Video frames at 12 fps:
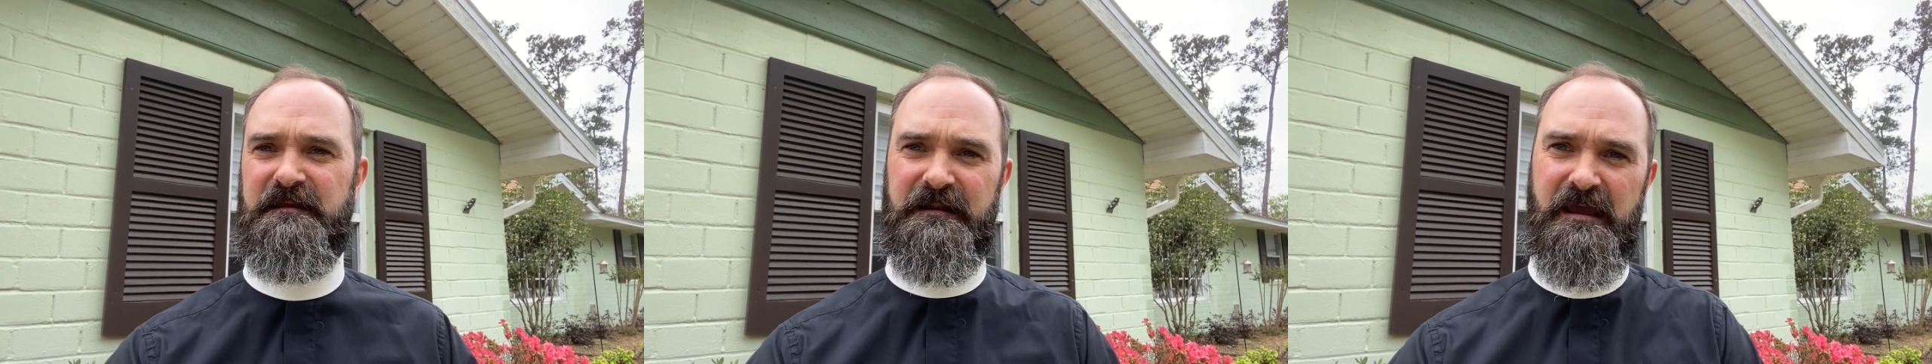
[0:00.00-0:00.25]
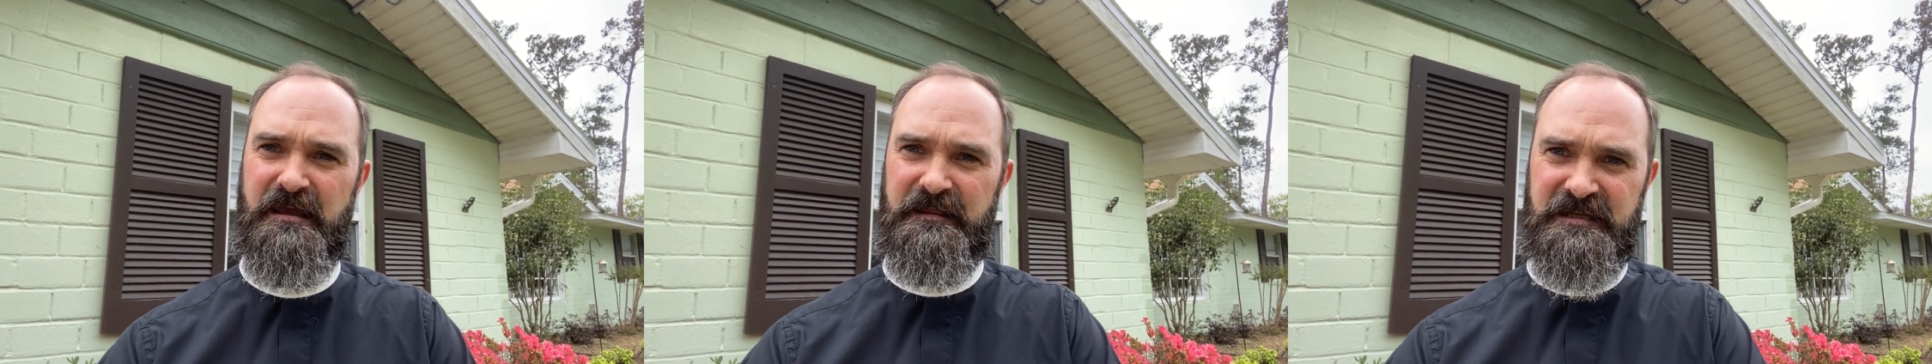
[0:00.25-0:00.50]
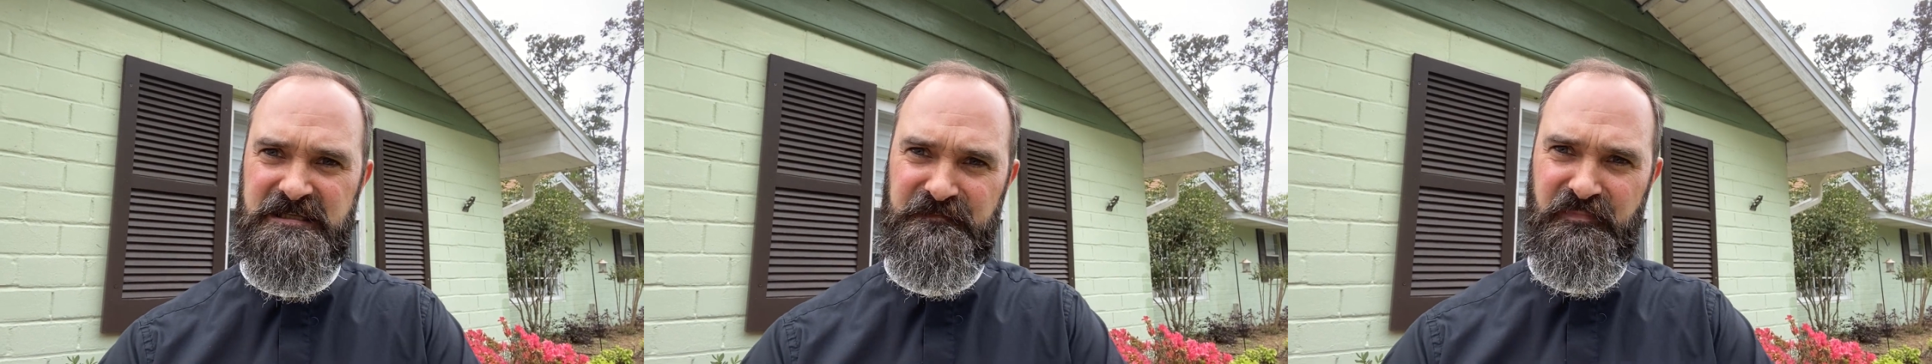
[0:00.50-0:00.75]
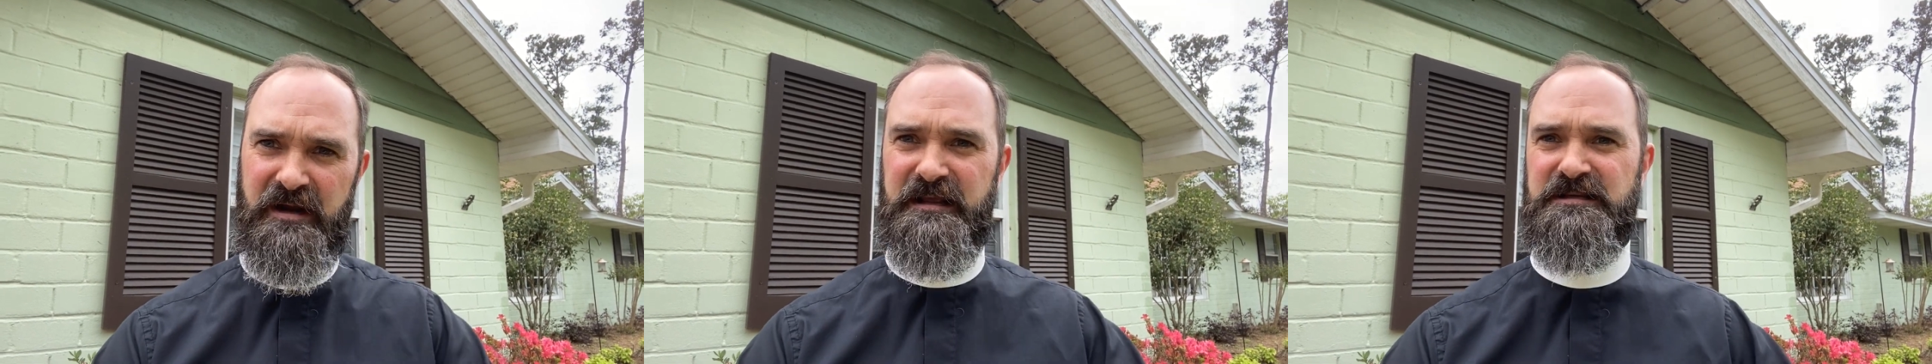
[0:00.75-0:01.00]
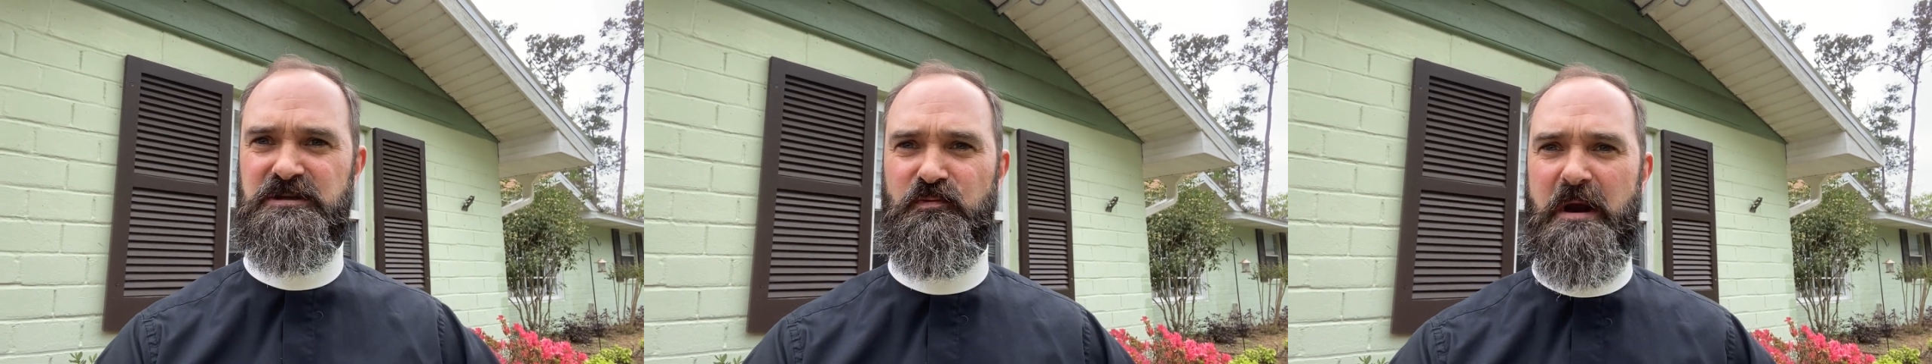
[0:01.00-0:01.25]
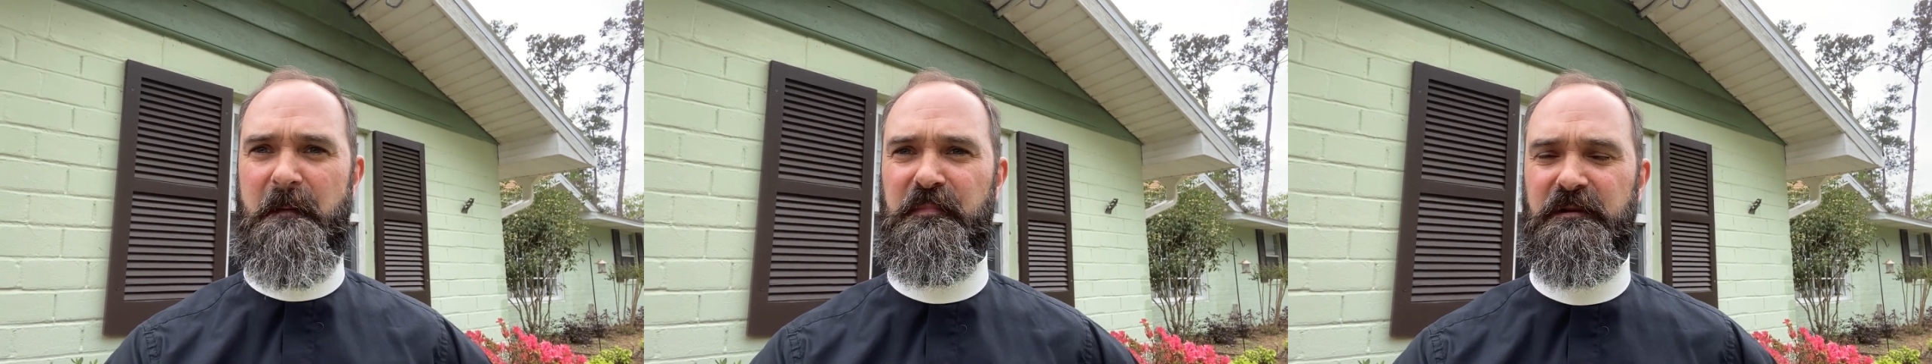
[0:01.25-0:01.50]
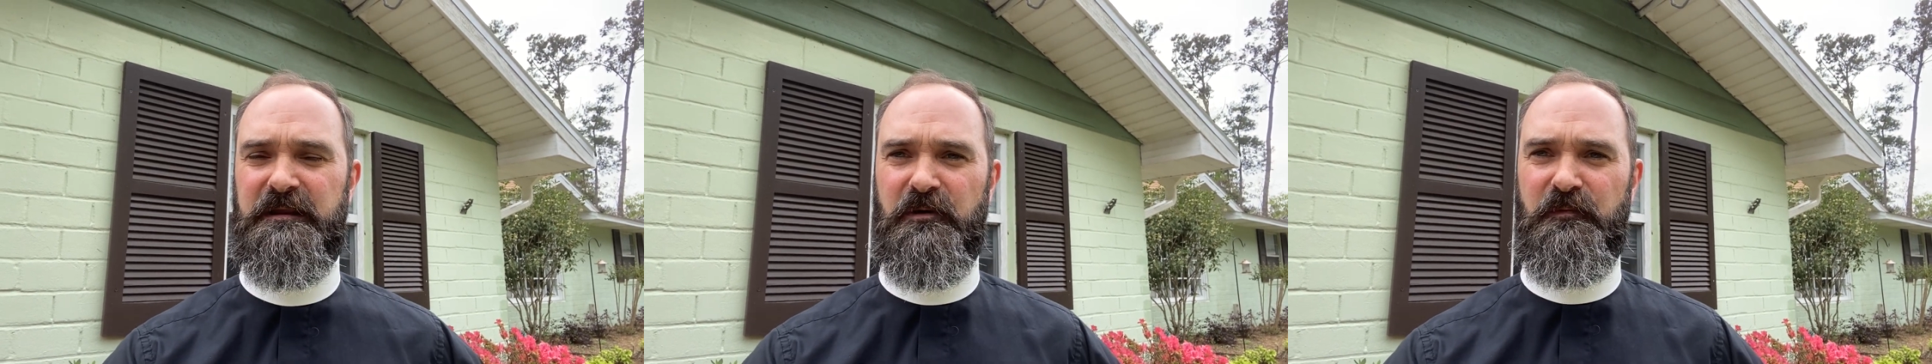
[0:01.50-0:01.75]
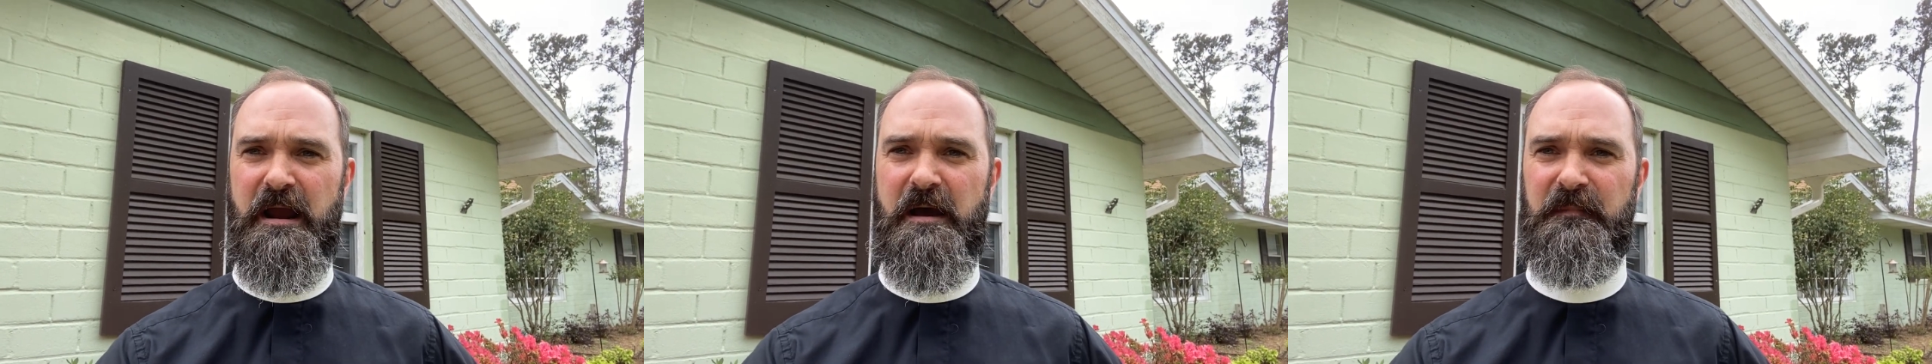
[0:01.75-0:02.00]
that's spreading so rapidly
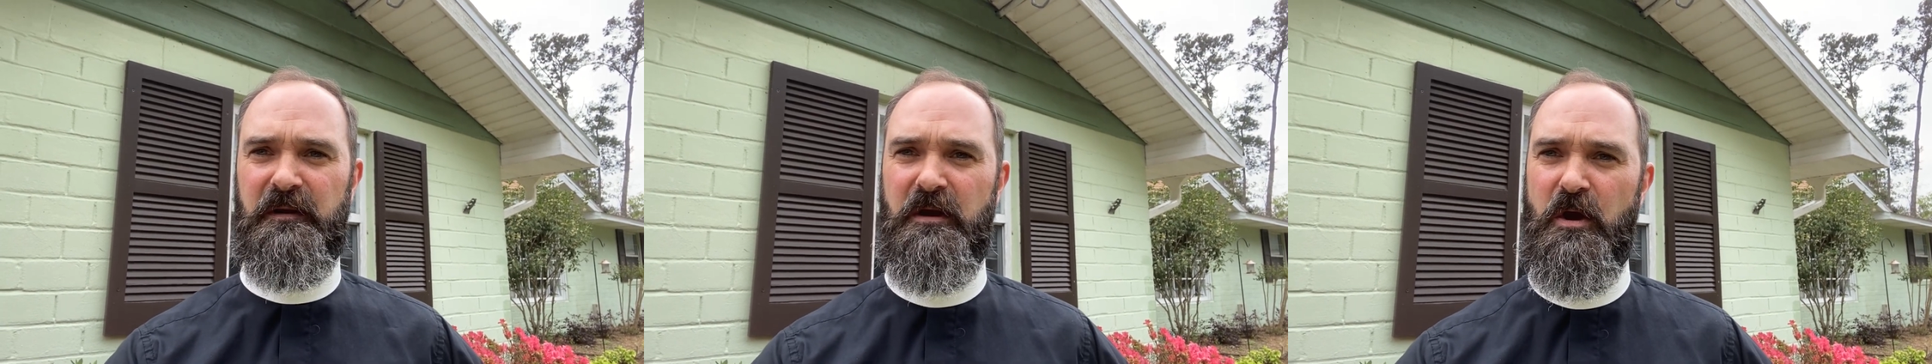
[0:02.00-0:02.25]
around, but